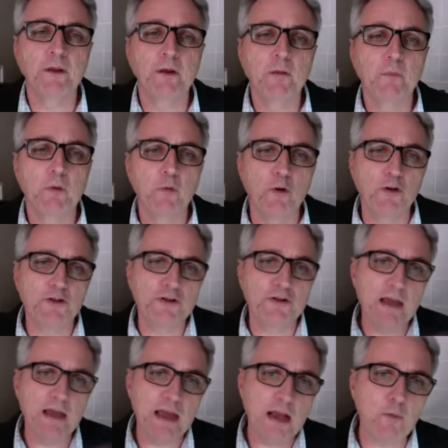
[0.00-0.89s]
But what has
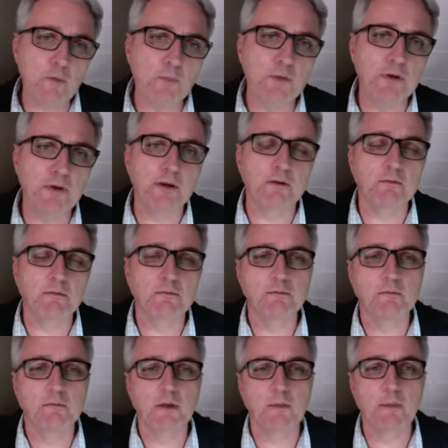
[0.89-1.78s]
now been
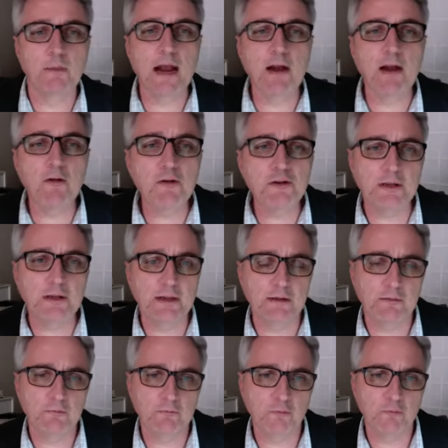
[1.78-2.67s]

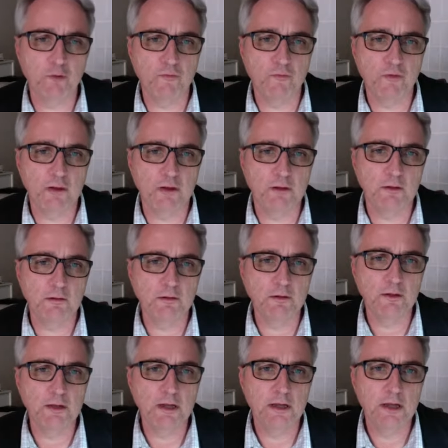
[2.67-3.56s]
apparently revealed